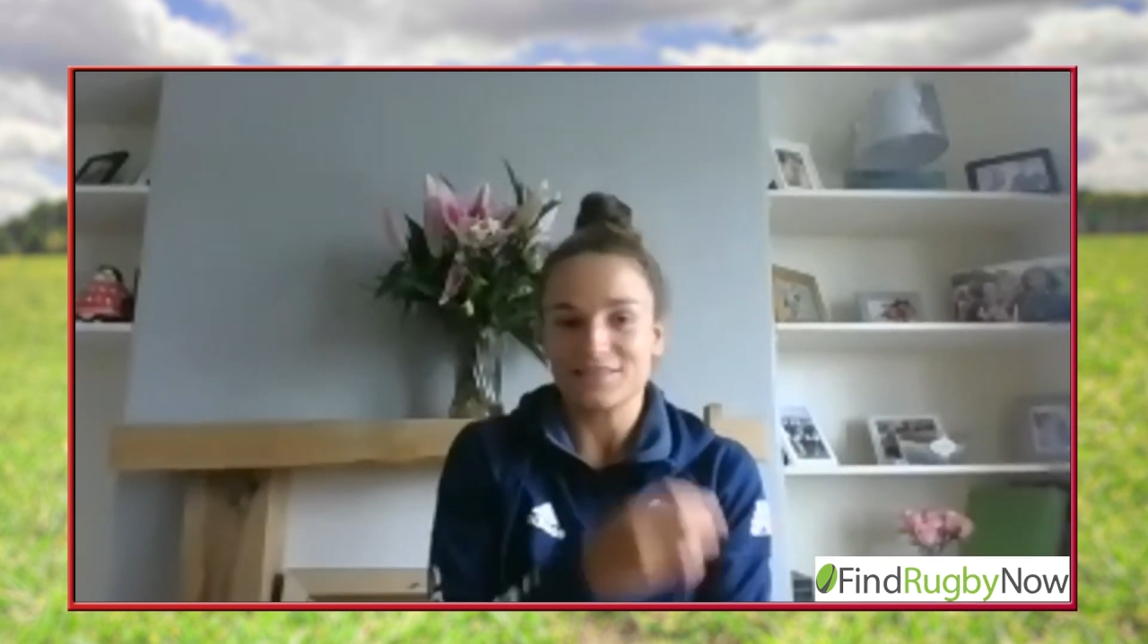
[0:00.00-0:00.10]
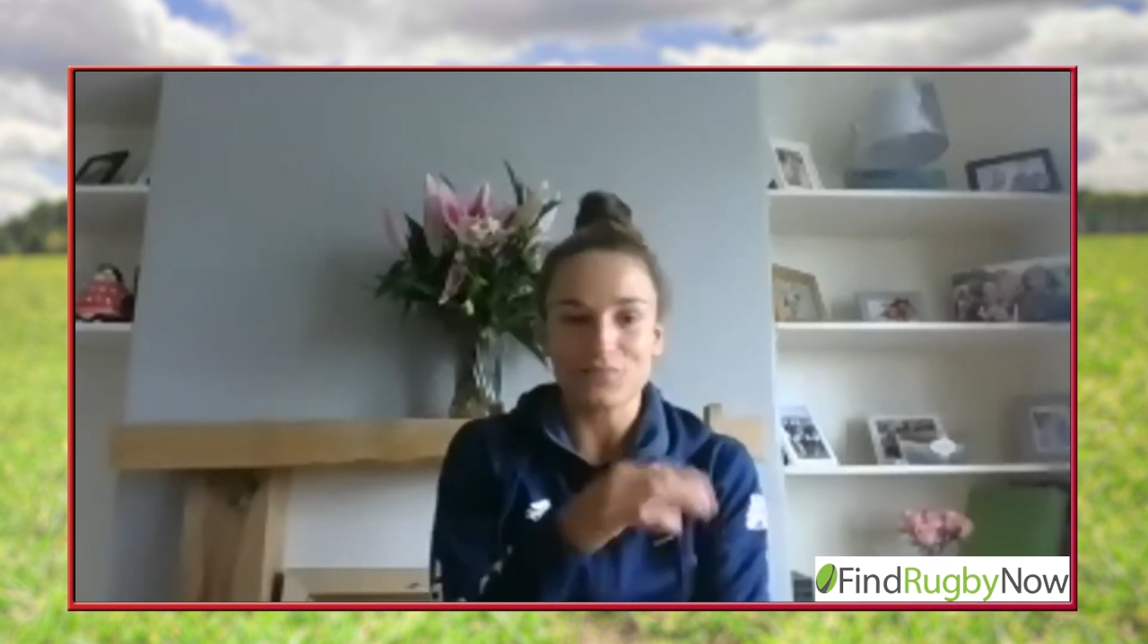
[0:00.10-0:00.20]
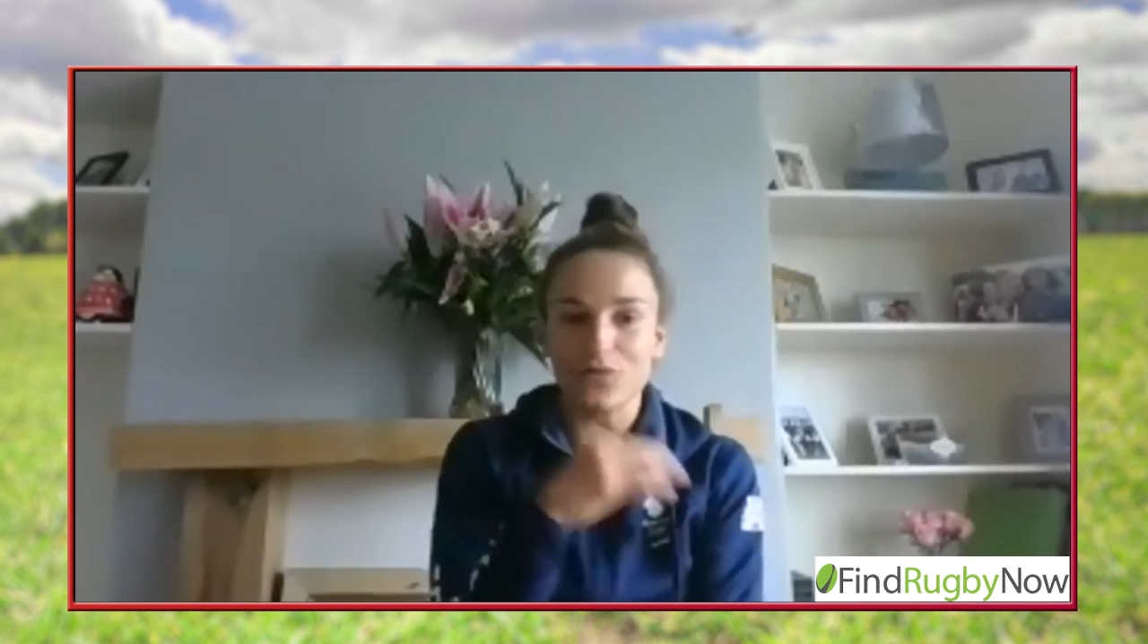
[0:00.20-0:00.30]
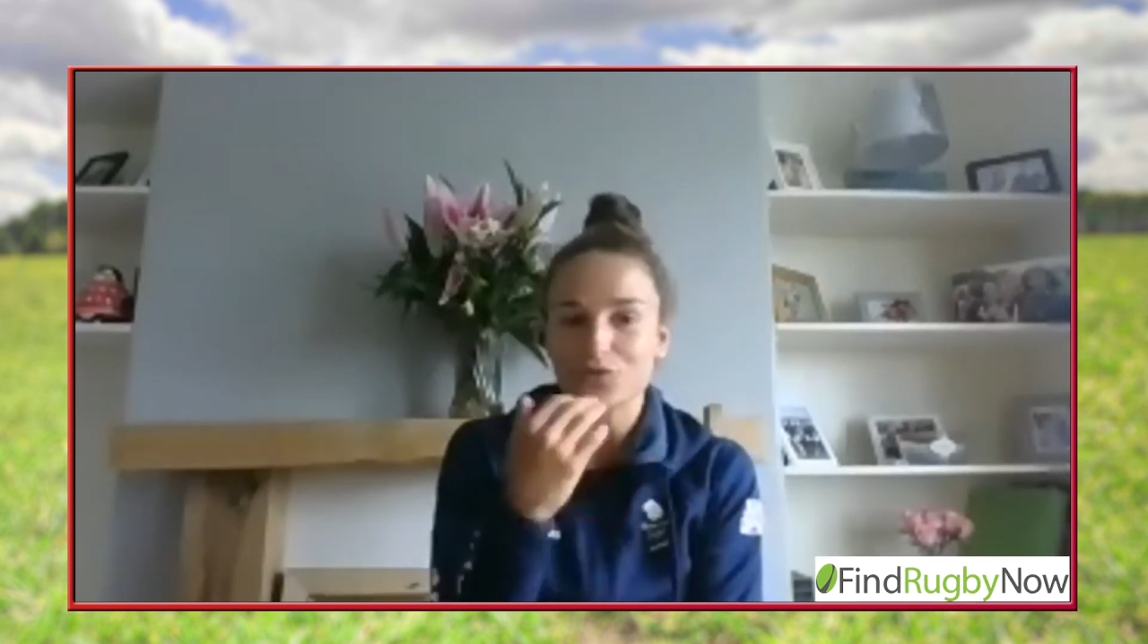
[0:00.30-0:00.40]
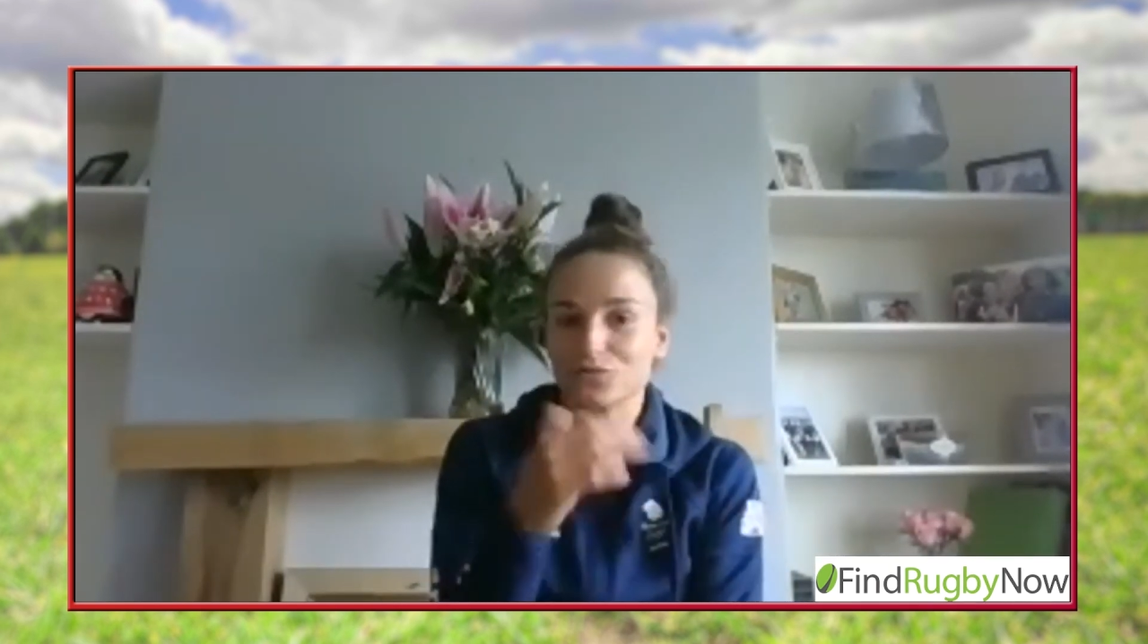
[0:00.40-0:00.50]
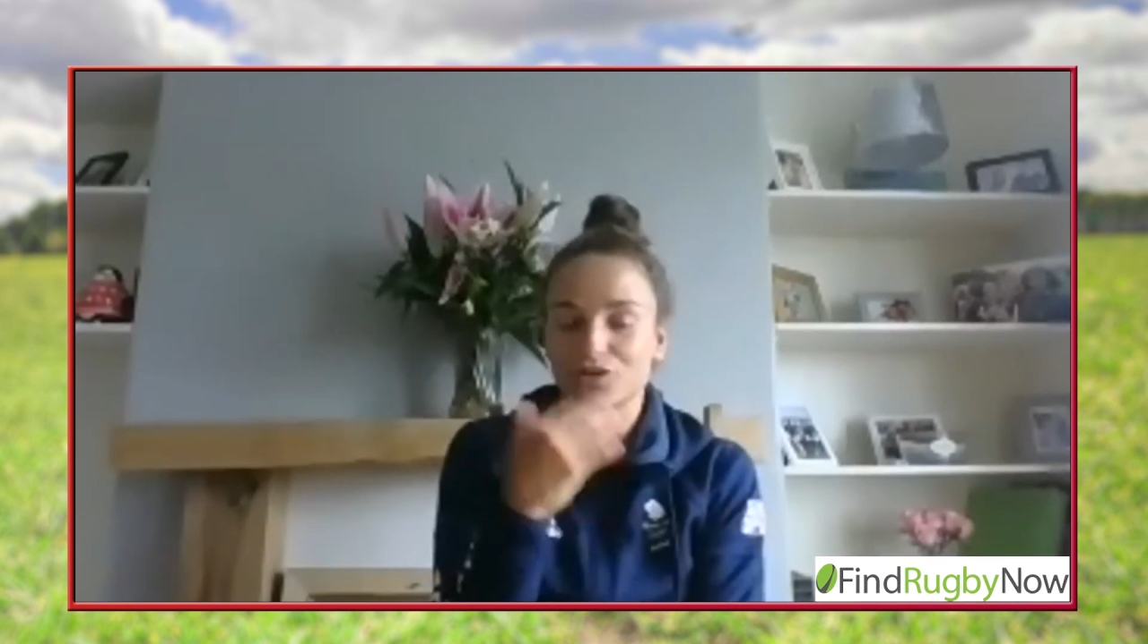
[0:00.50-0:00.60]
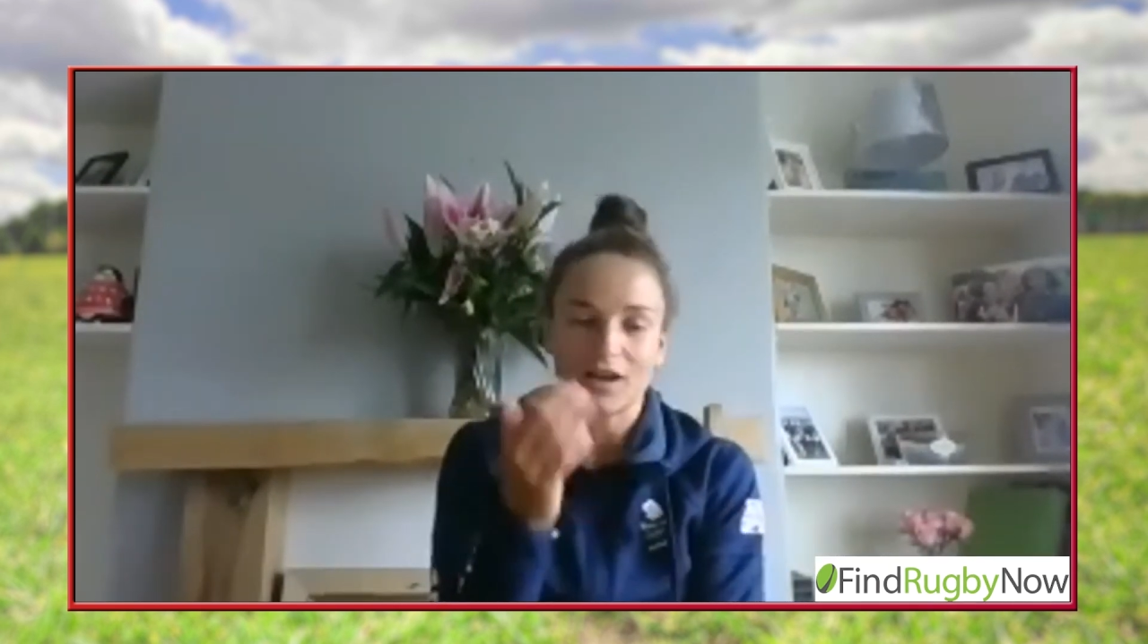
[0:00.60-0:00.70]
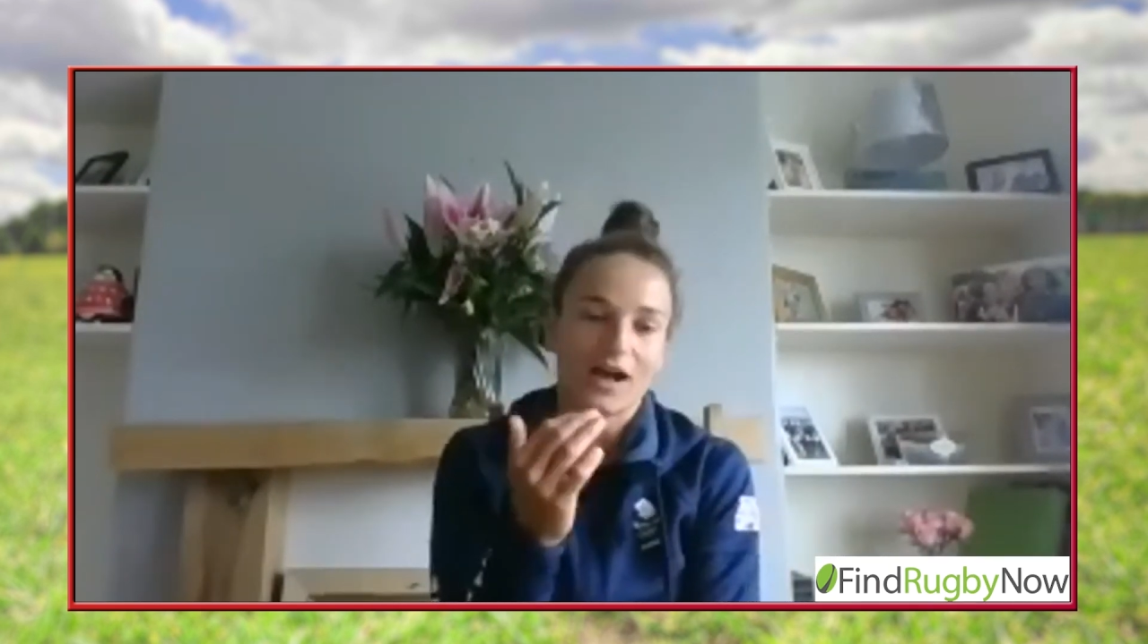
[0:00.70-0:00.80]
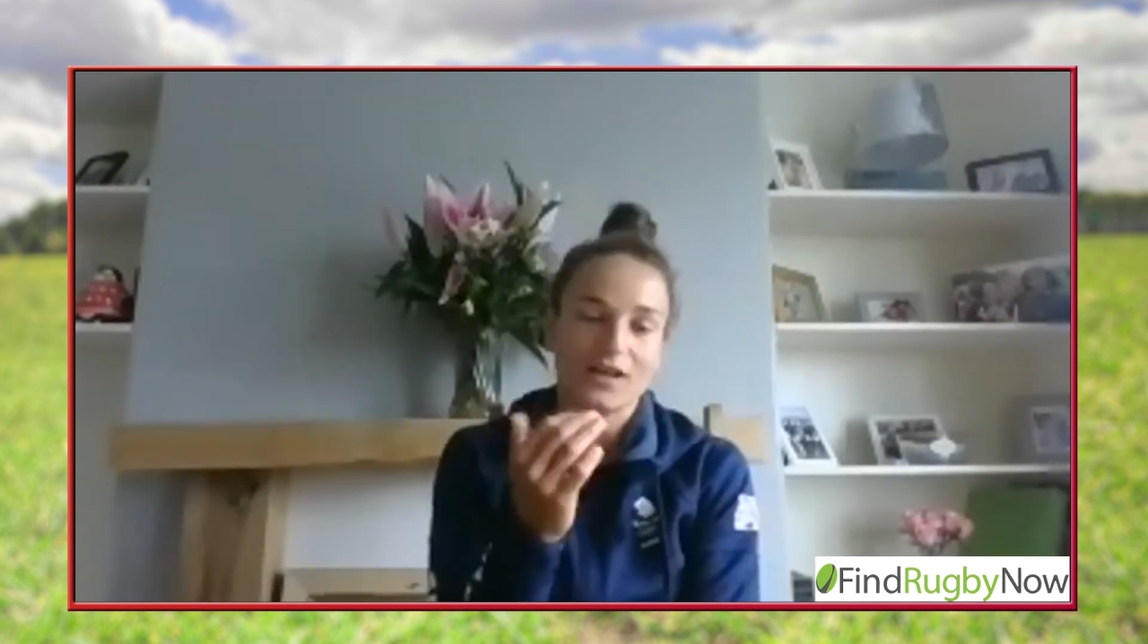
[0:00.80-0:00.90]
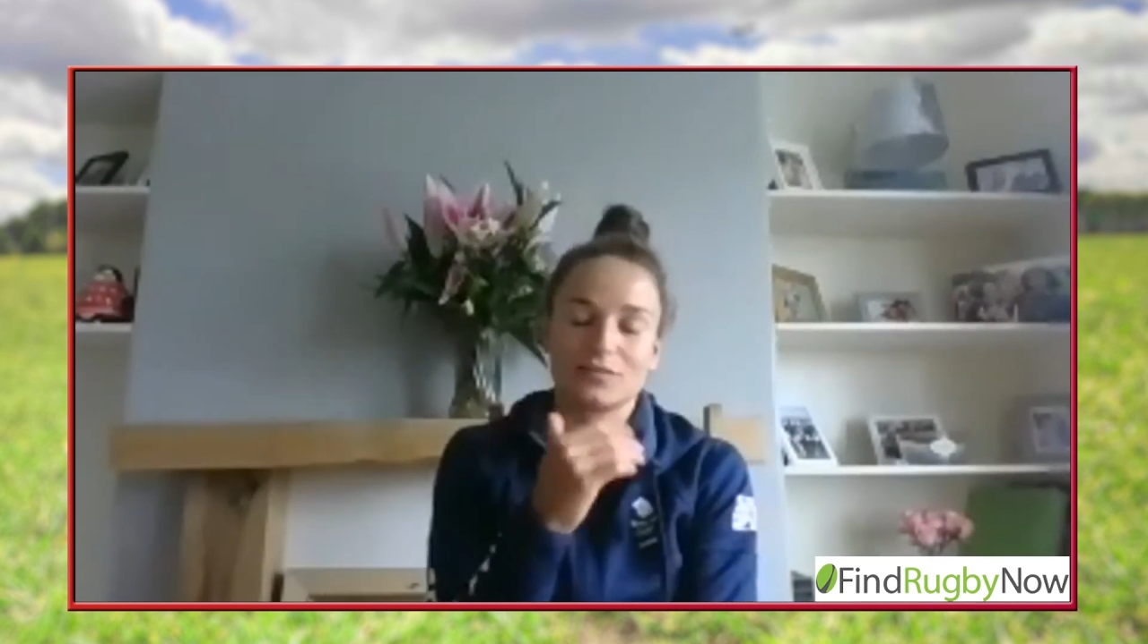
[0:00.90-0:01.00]
the more you
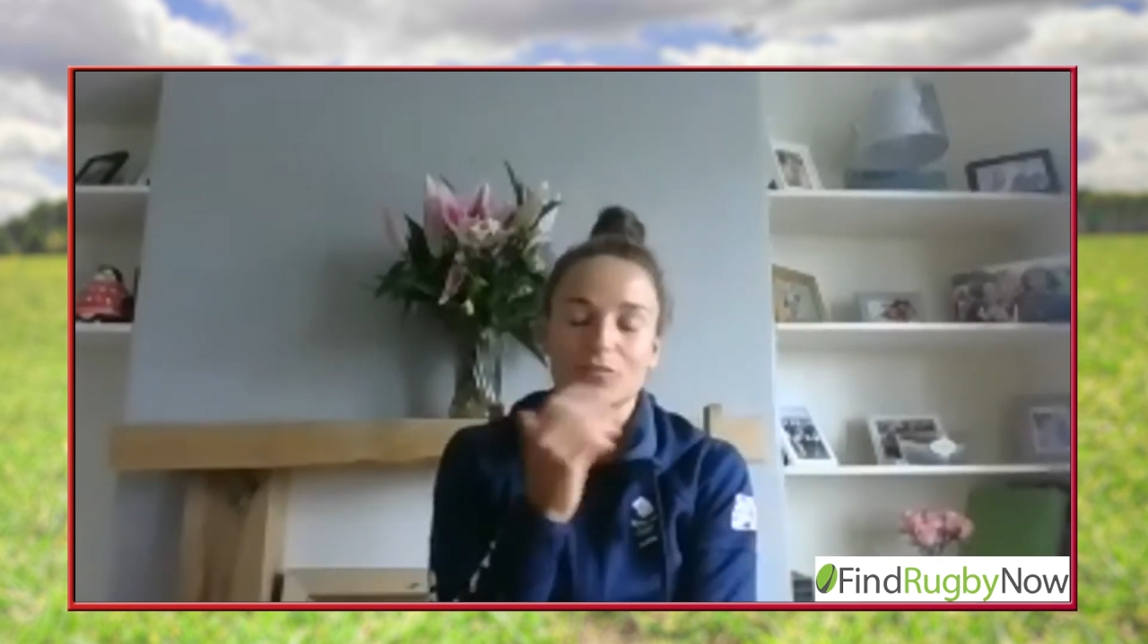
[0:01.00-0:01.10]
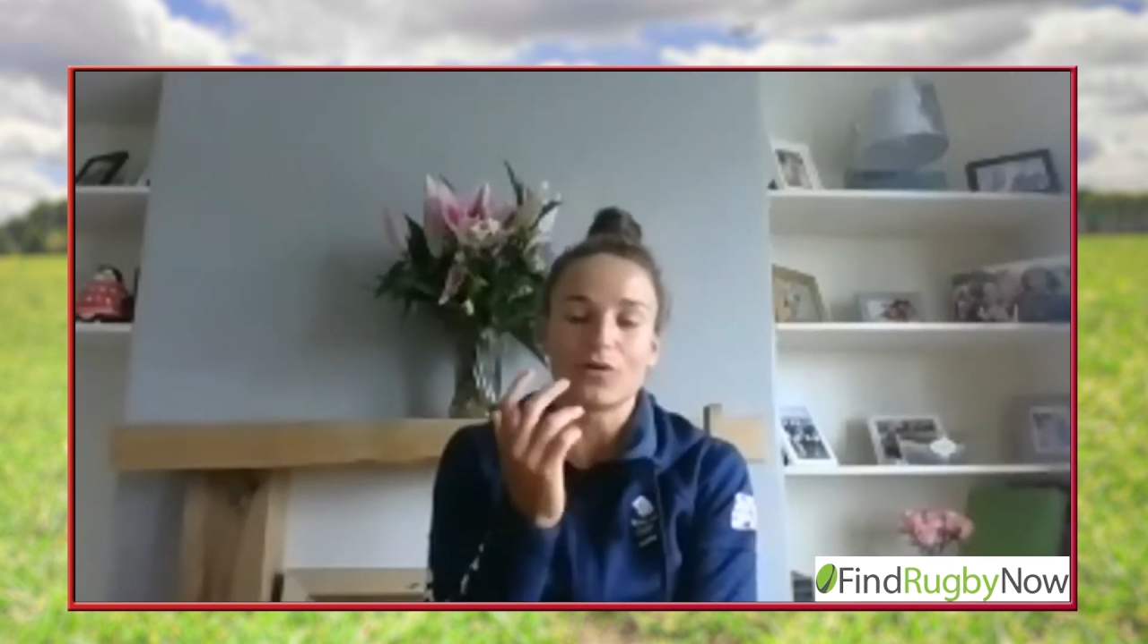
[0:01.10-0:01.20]
train hard, the